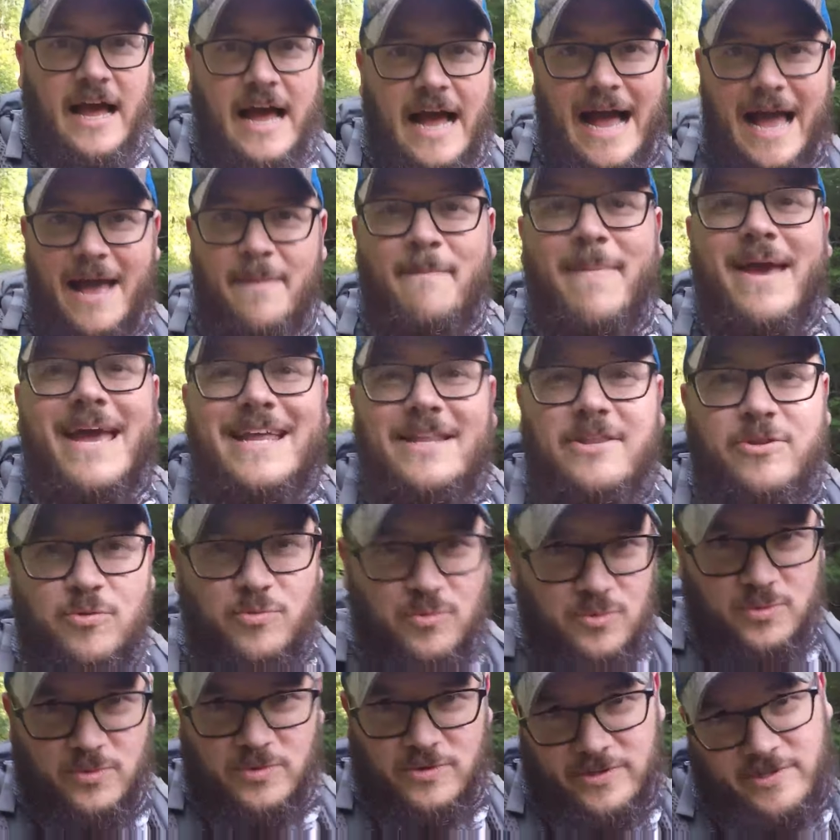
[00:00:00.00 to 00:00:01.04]
I made the
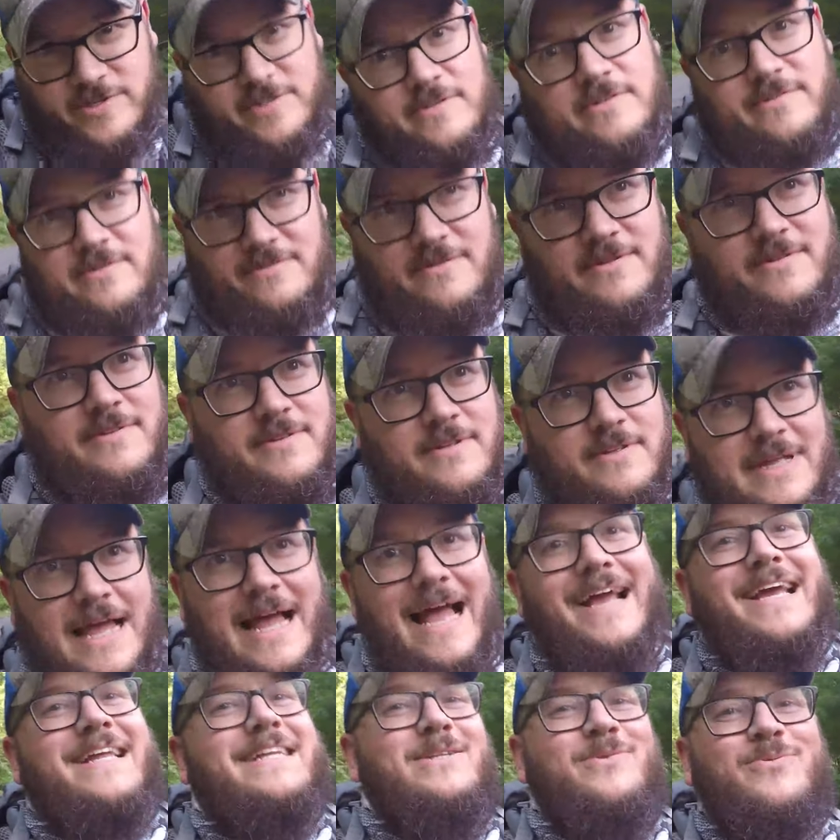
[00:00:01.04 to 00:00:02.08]
rules.
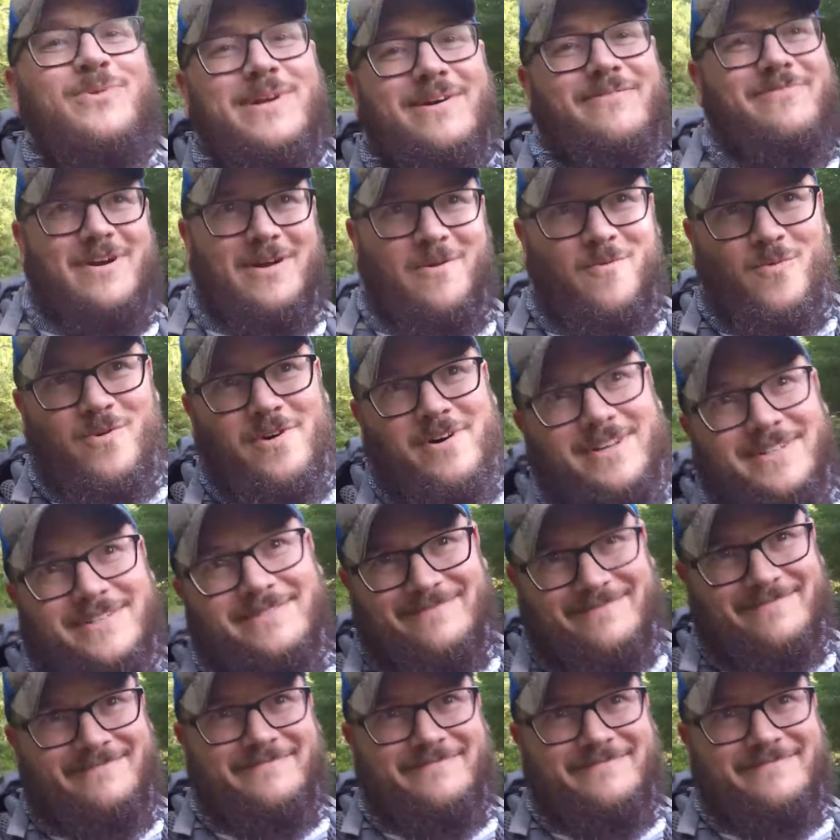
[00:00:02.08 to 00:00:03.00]
I can do whatever I want.